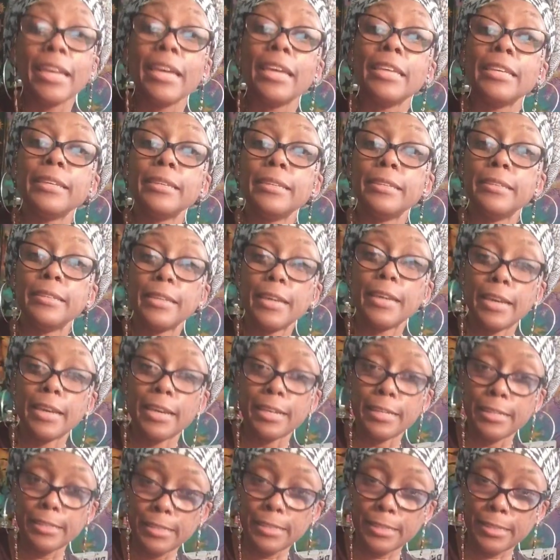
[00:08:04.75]

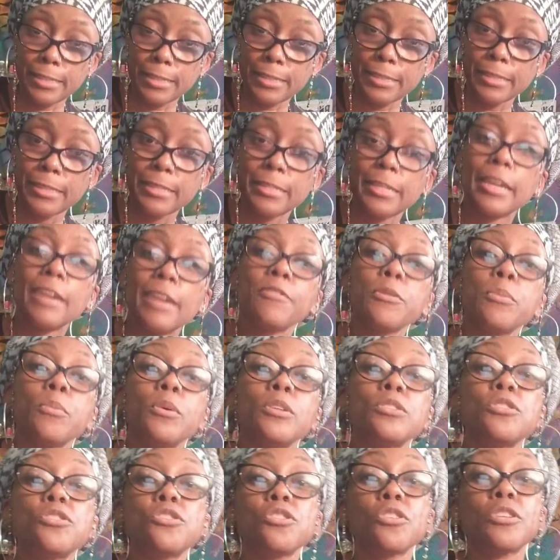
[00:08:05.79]
Yes,
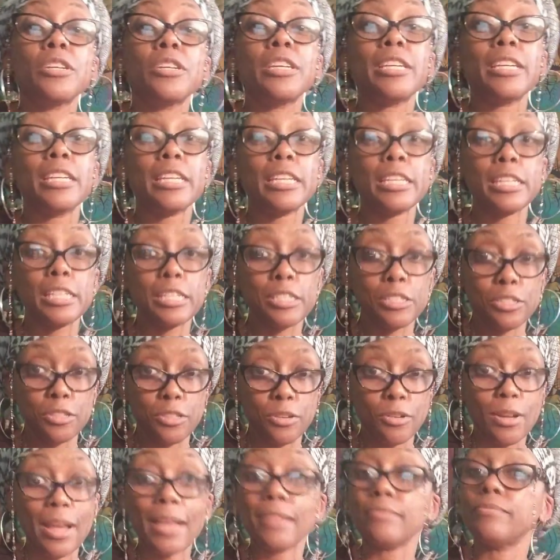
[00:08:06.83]
everyone's journey is
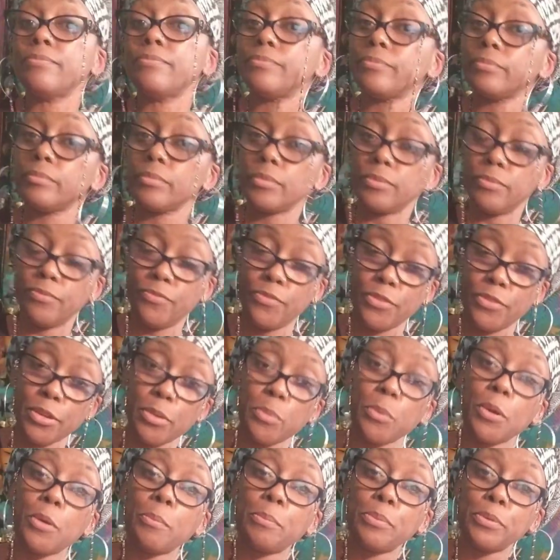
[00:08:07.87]
there. Very
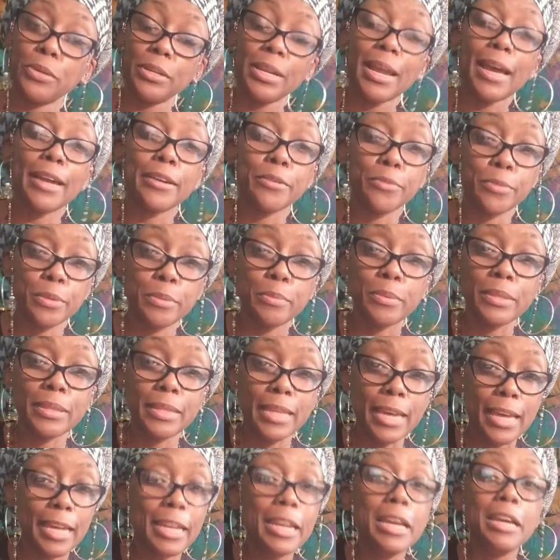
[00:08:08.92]
well put. I agree with
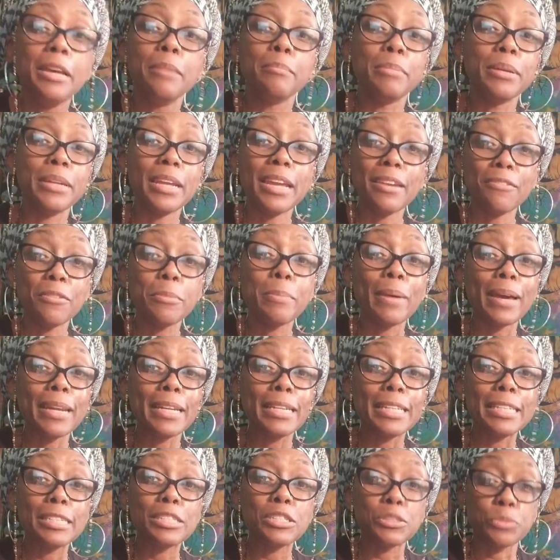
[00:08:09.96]
that. But everybody
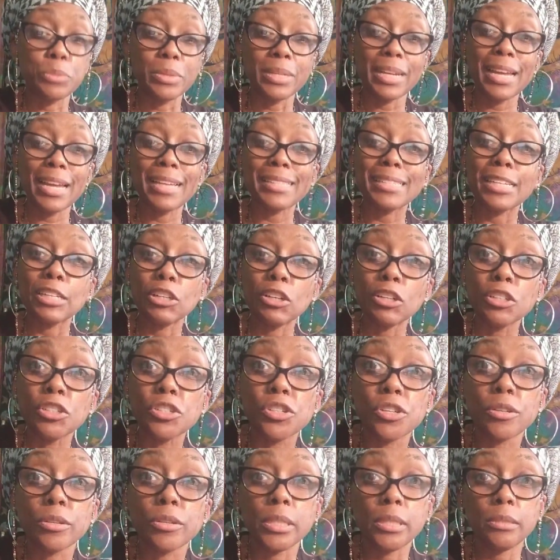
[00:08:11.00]
needs to realize they're on a
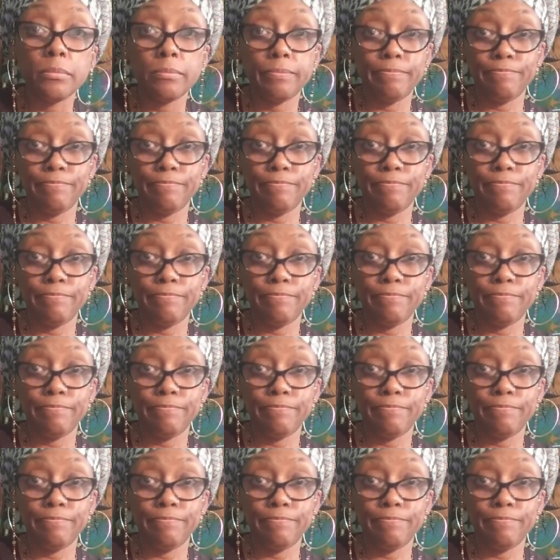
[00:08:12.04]
journey.